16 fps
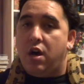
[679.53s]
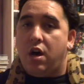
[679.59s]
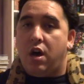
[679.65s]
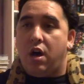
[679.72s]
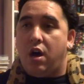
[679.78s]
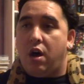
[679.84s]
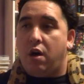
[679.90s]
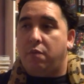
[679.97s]

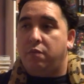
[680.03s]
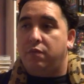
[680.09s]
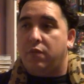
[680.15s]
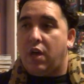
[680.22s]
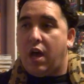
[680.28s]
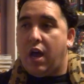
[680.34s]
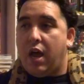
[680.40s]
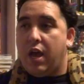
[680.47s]

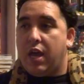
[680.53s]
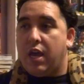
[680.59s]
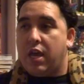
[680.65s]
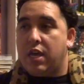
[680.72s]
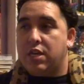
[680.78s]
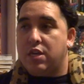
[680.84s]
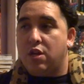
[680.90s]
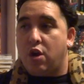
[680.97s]

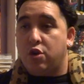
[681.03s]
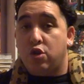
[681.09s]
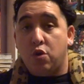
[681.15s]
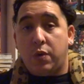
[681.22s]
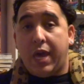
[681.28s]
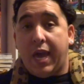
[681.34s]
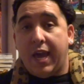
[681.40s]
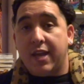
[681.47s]
you know,
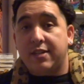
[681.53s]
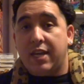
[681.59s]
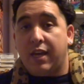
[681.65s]
you can